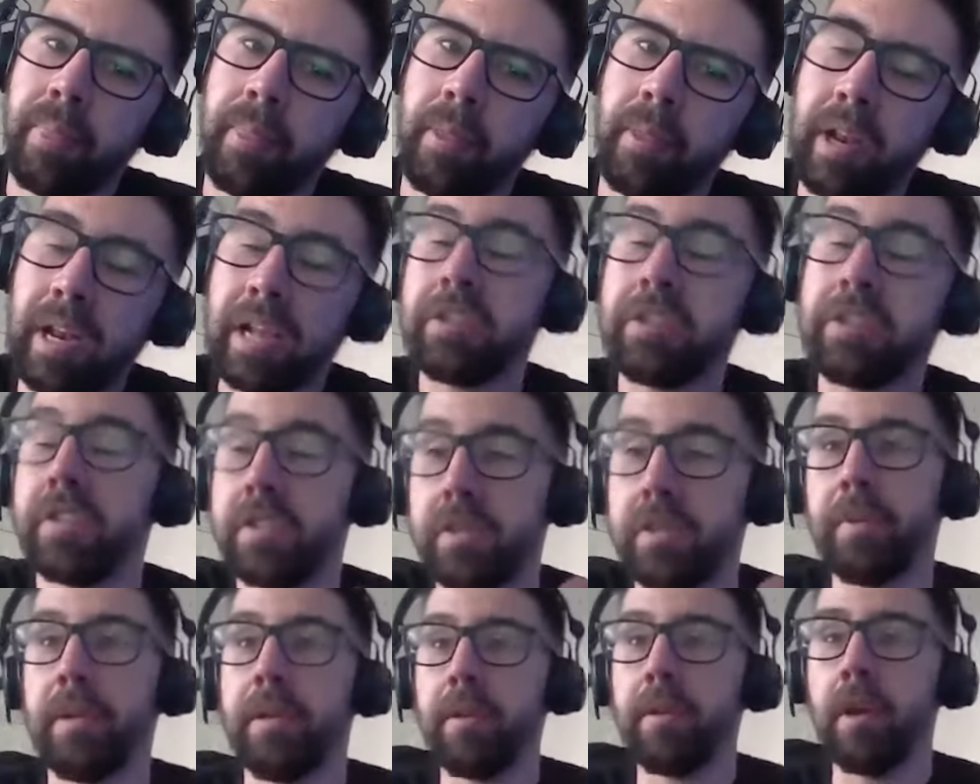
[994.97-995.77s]
allows us
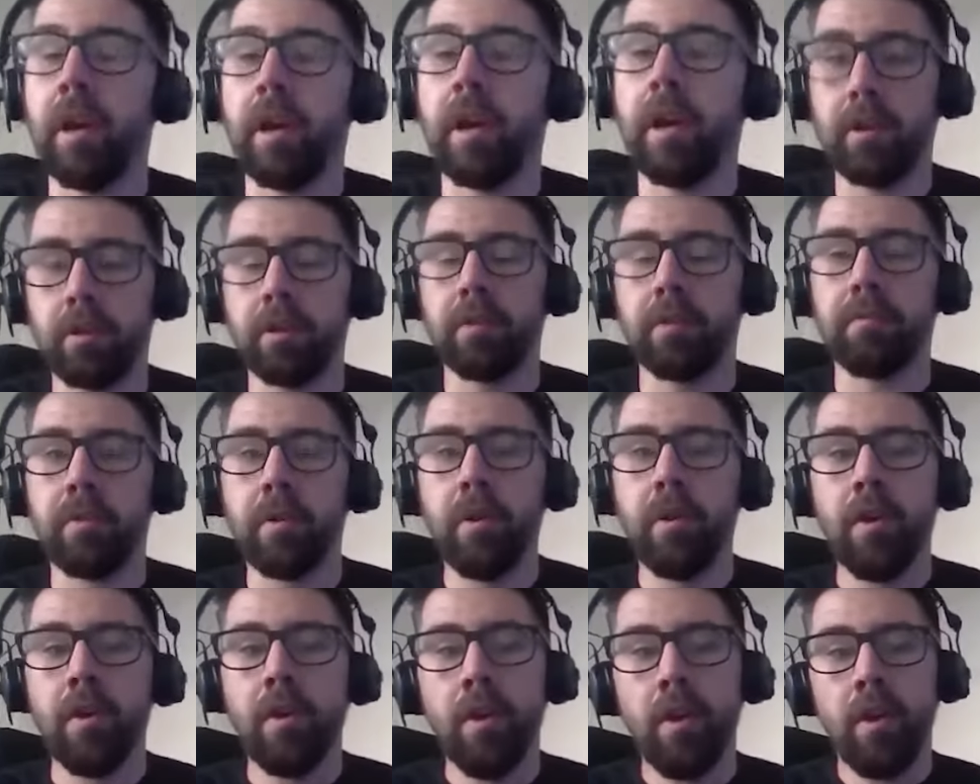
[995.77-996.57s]
to be,
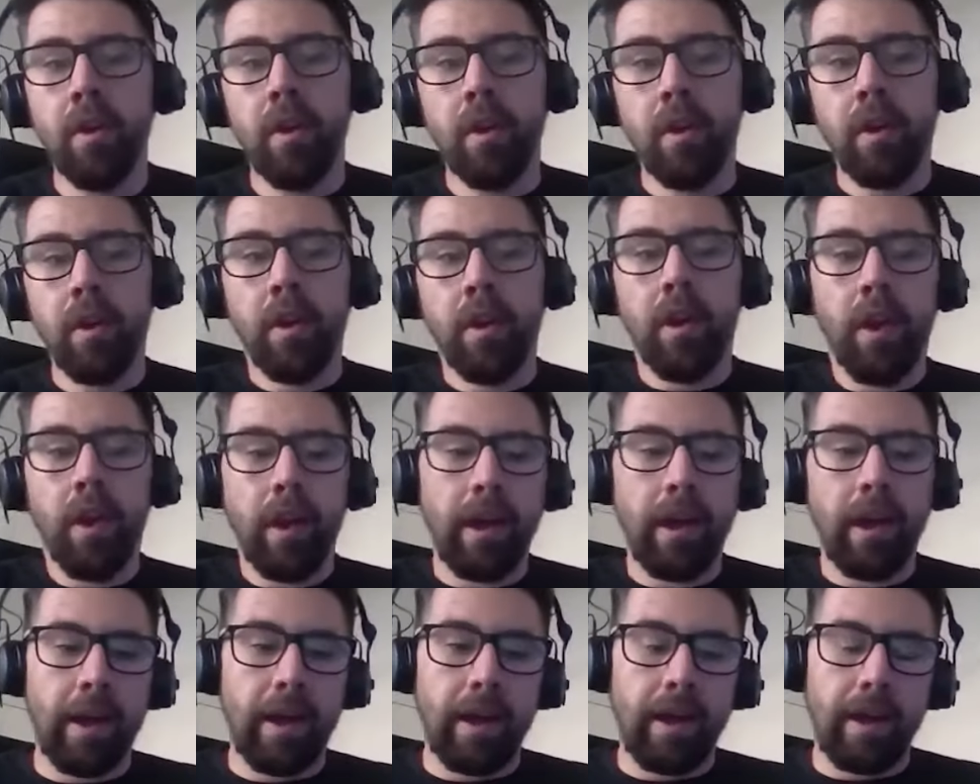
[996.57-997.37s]

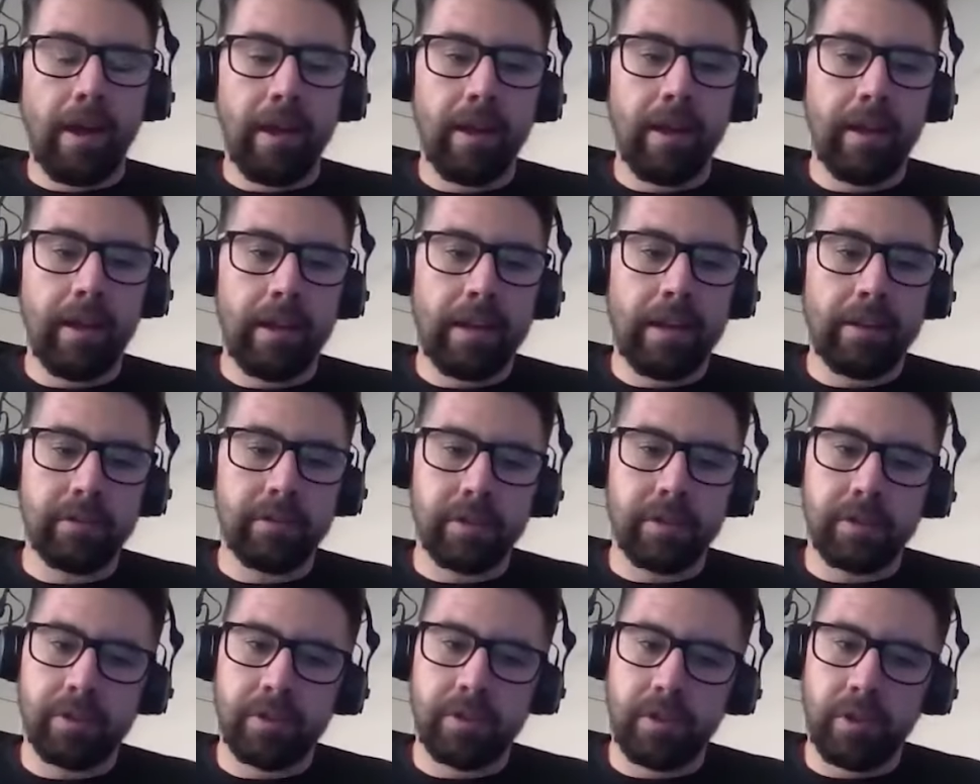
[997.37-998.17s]
uh, uh, allows
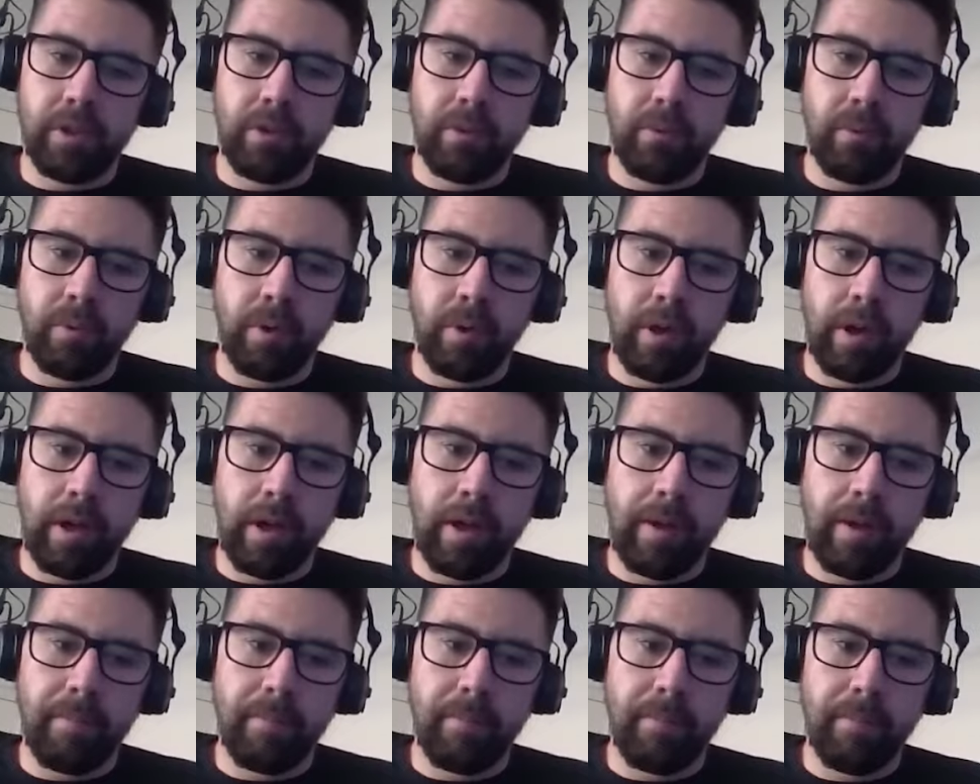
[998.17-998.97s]
us to
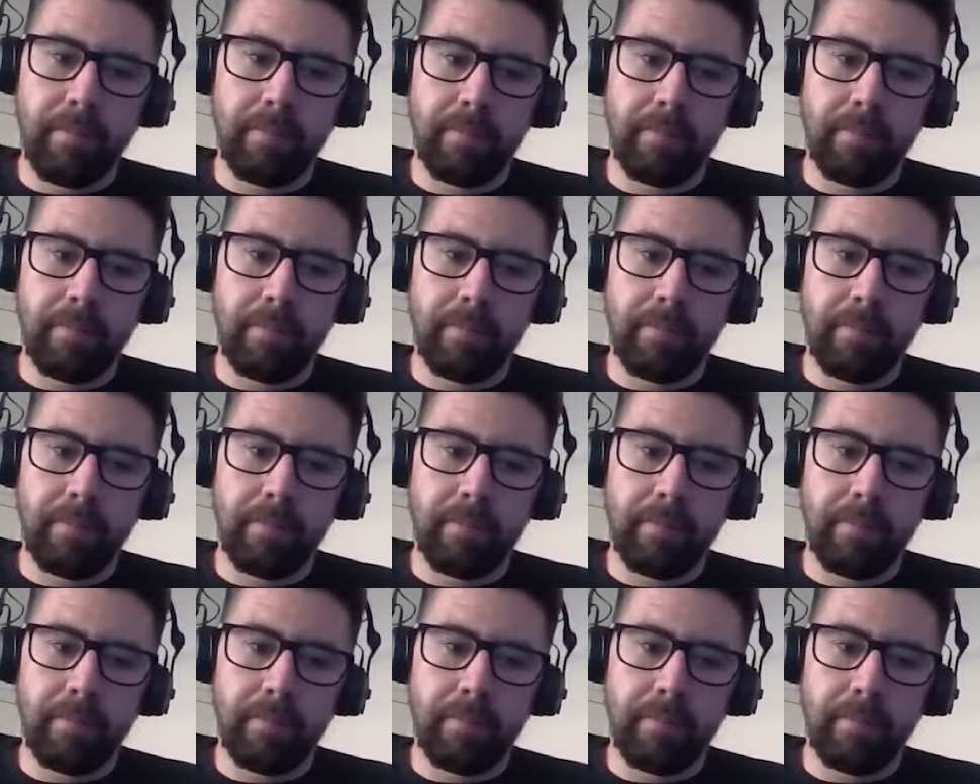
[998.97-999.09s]
um,